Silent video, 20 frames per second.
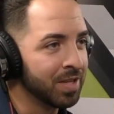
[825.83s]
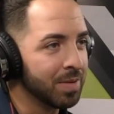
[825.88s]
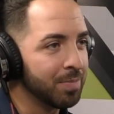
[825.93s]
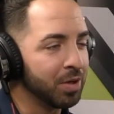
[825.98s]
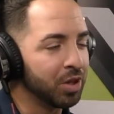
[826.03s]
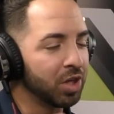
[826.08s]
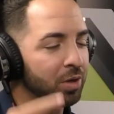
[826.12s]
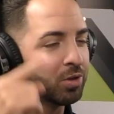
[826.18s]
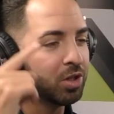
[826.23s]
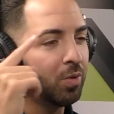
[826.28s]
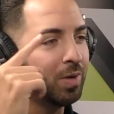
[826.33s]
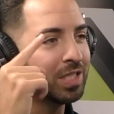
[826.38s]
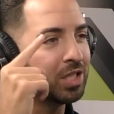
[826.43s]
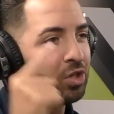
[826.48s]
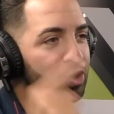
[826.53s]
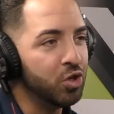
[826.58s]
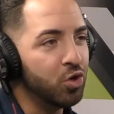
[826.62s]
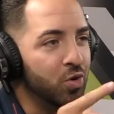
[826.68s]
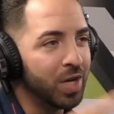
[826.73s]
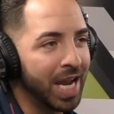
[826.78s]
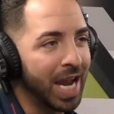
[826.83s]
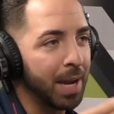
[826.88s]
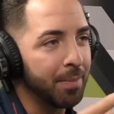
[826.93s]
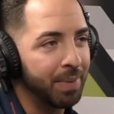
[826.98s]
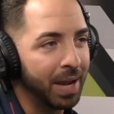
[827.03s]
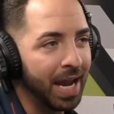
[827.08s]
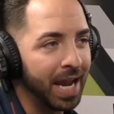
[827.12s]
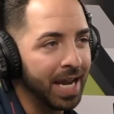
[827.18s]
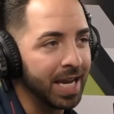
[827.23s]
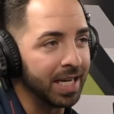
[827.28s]
But there was always a new
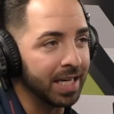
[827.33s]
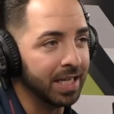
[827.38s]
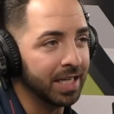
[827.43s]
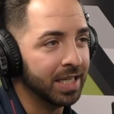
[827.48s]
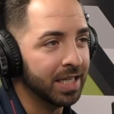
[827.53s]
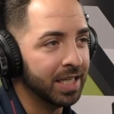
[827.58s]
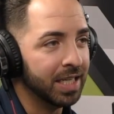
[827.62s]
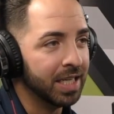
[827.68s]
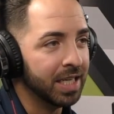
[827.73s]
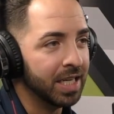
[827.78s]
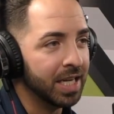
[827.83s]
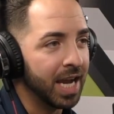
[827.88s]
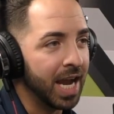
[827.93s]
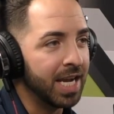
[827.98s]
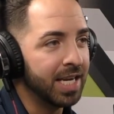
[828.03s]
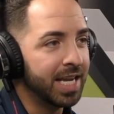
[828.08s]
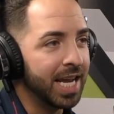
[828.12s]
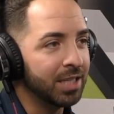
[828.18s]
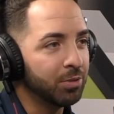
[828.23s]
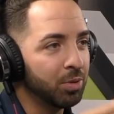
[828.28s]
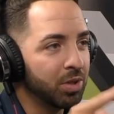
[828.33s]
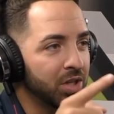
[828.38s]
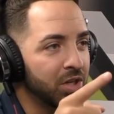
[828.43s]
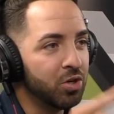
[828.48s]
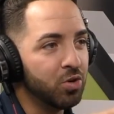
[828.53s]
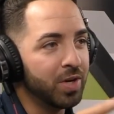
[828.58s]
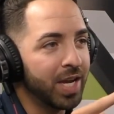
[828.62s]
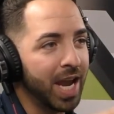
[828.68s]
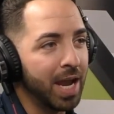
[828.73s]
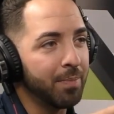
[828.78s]
campaign. And guess what the
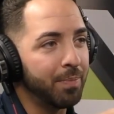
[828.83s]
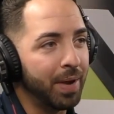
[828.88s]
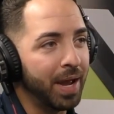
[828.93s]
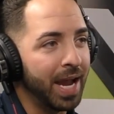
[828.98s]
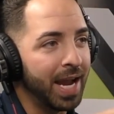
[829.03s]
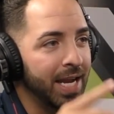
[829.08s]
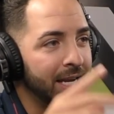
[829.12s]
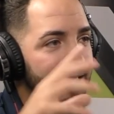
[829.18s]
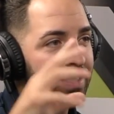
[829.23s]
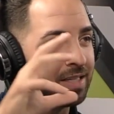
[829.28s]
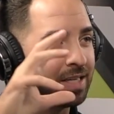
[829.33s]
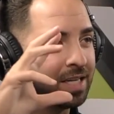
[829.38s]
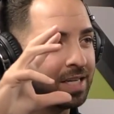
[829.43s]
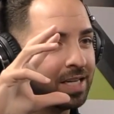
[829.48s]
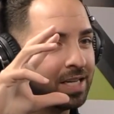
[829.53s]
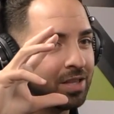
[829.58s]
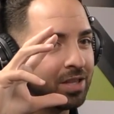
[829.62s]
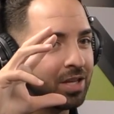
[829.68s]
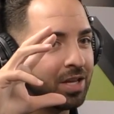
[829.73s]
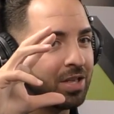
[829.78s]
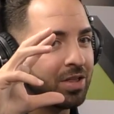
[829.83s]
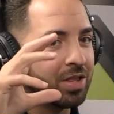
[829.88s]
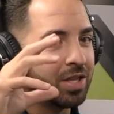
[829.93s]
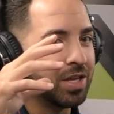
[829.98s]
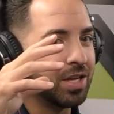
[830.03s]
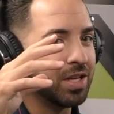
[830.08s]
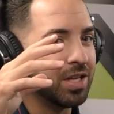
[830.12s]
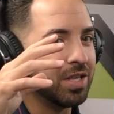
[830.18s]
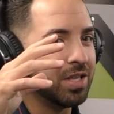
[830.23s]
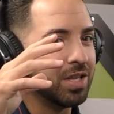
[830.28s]
new campaign,
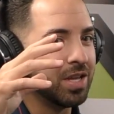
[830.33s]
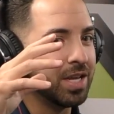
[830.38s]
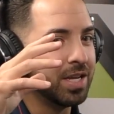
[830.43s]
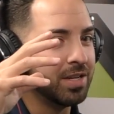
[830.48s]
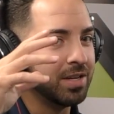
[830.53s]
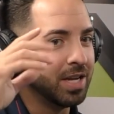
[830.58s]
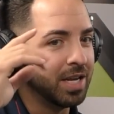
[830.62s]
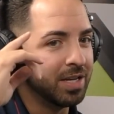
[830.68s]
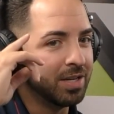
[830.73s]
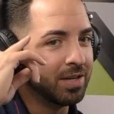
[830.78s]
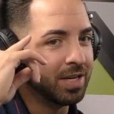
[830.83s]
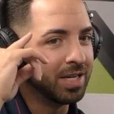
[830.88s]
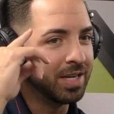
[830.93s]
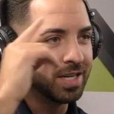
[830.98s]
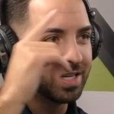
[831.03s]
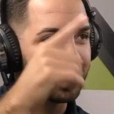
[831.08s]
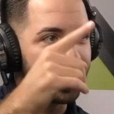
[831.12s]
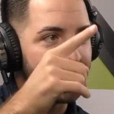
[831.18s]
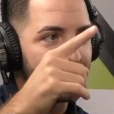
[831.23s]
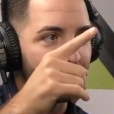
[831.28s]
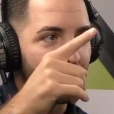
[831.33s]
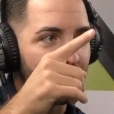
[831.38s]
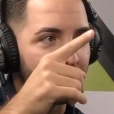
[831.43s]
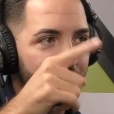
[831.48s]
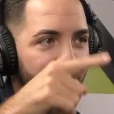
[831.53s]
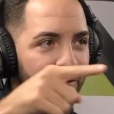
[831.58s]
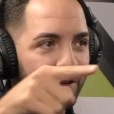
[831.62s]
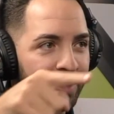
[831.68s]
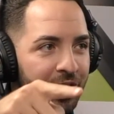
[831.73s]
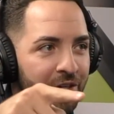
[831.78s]
and it didn't take long to
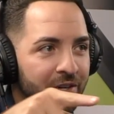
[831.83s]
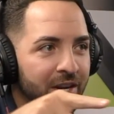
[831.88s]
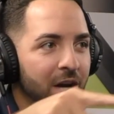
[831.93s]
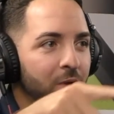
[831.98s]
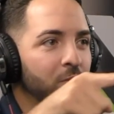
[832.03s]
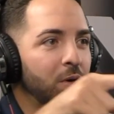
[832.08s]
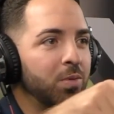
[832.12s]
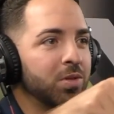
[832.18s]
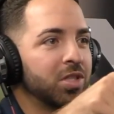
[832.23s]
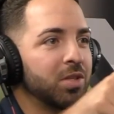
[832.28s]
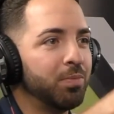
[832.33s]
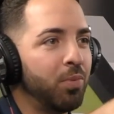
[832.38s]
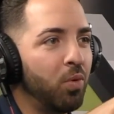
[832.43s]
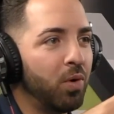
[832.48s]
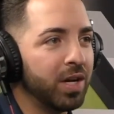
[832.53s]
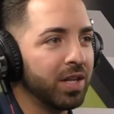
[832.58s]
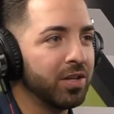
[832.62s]
figure it out. What was the point of the